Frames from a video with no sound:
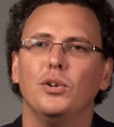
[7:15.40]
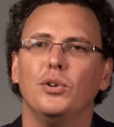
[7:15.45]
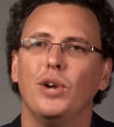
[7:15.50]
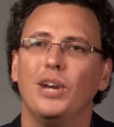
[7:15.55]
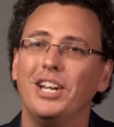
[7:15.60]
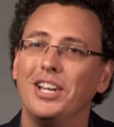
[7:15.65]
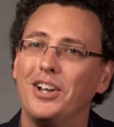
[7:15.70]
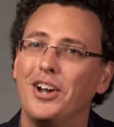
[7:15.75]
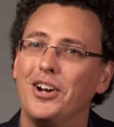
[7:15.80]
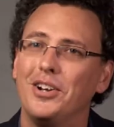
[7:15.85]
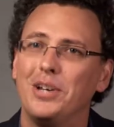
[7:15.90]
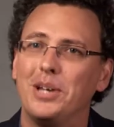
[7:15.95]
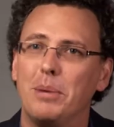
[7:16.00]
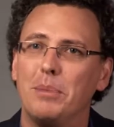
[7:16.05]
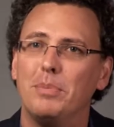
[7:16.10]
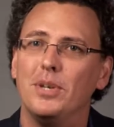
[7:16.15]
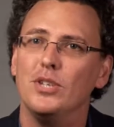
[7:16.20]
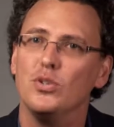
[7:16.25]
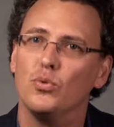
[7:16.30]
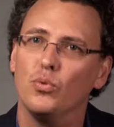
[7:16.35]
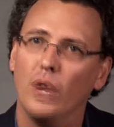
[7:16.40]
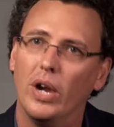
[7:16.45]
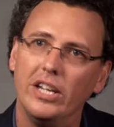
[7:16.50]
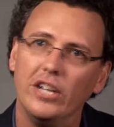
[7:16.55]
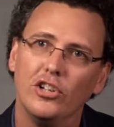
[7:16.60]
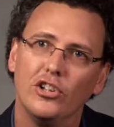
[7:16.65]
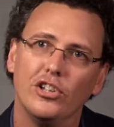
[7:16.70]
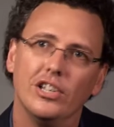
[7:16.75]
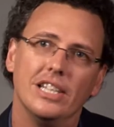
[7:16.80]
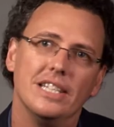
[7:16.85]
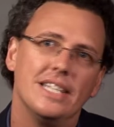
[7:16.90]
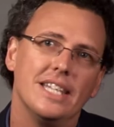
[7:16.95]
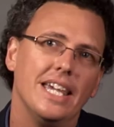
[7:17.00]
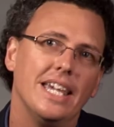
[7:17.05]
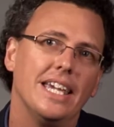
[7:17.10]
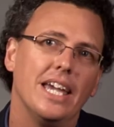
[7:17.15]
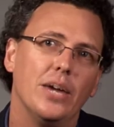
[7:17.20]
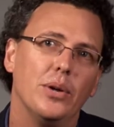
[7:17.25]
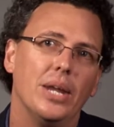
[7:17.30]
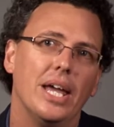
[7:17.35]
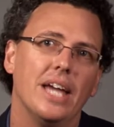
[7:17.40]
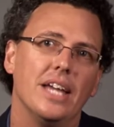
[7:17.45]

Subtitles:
Credit card companies regularly take out